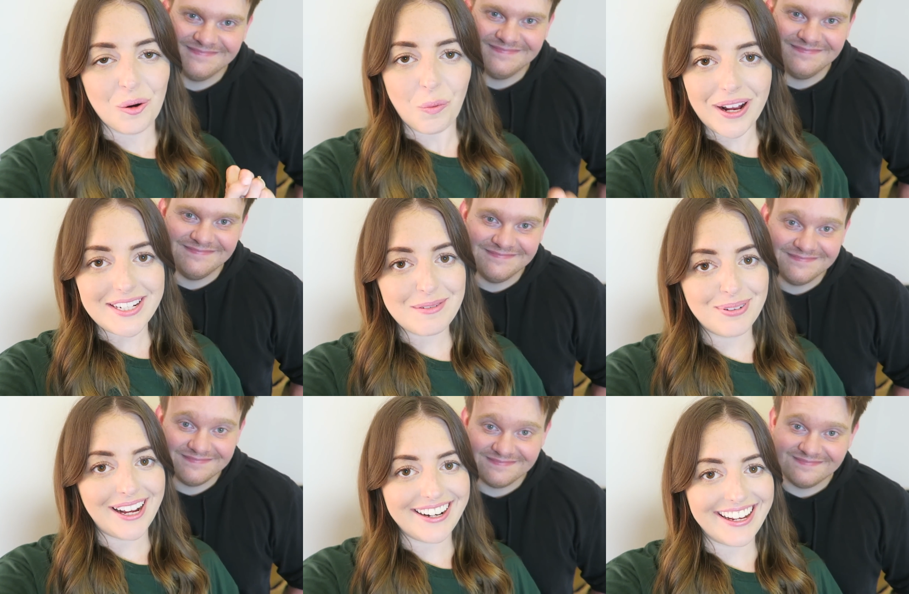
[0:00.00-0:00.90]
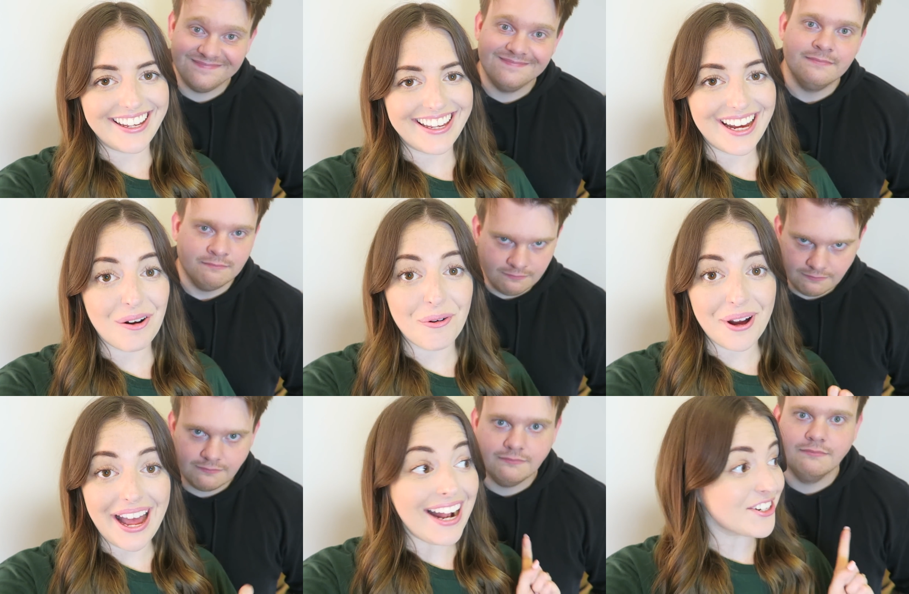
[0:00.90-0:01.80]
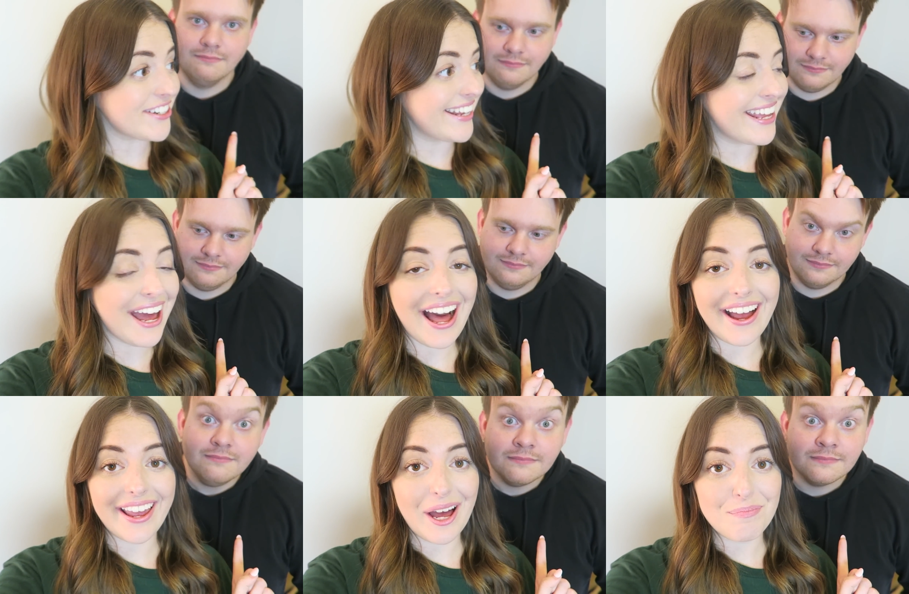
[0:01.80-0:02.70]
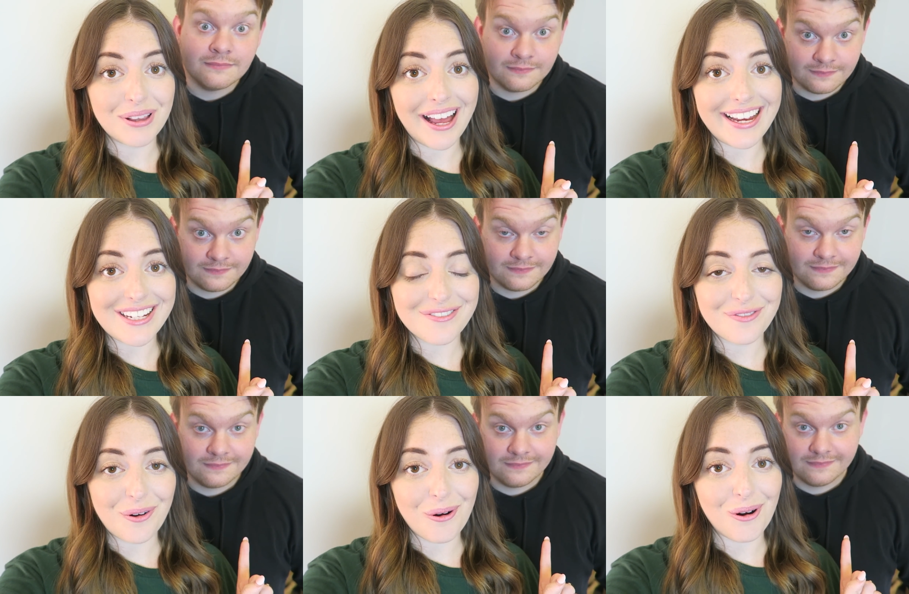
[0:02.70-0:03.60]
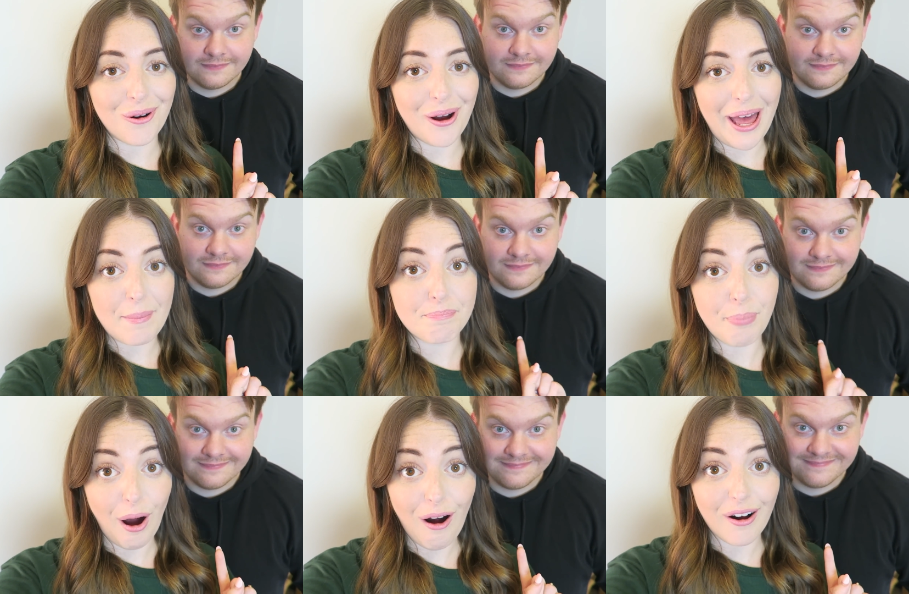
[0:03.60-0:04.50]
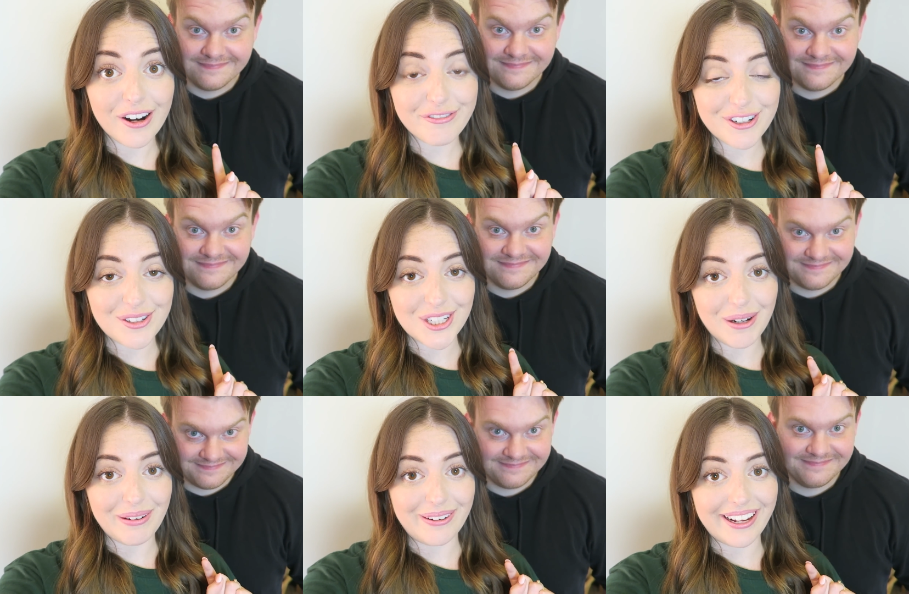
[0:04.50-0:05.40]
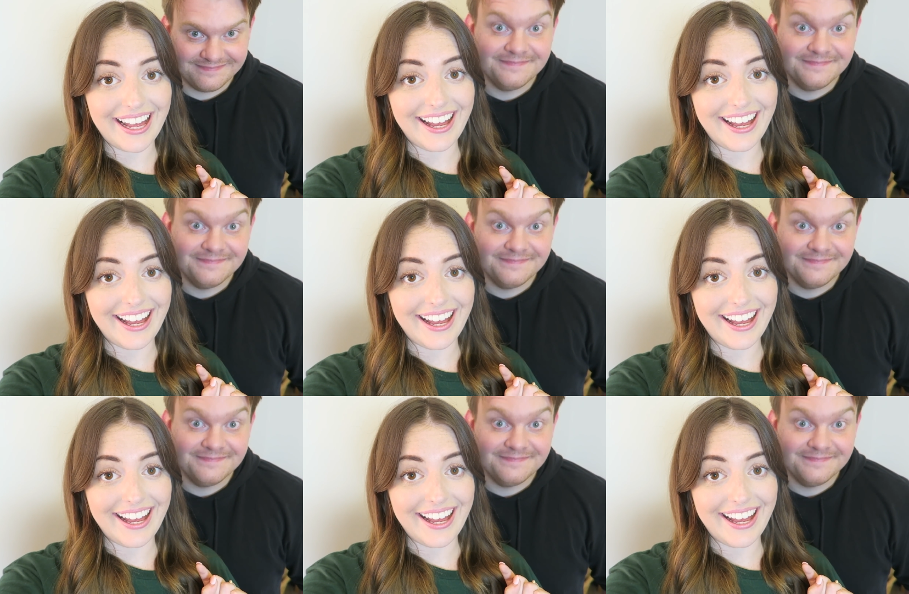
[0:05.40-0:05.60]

Speaker 1: wedding planning Actually, I applied for a barn for us to go and look